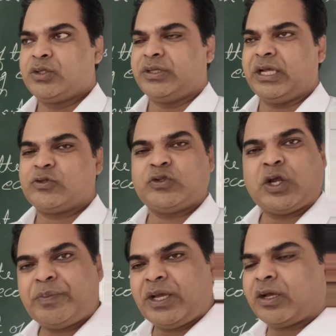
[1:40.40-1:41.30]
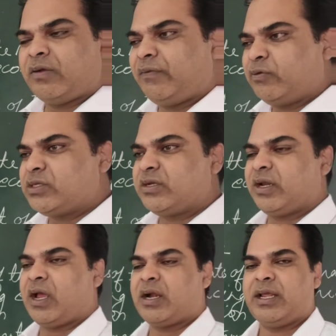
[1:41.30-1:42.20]
So there should not be a confusion
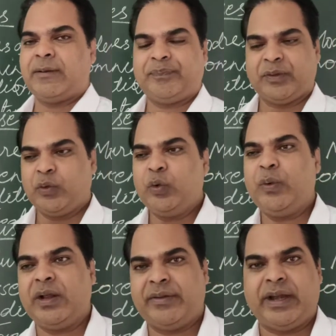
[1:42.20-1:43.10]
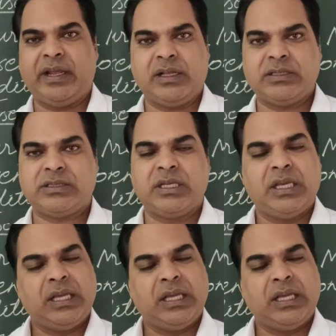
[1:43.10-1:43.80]
regarding who were radicals.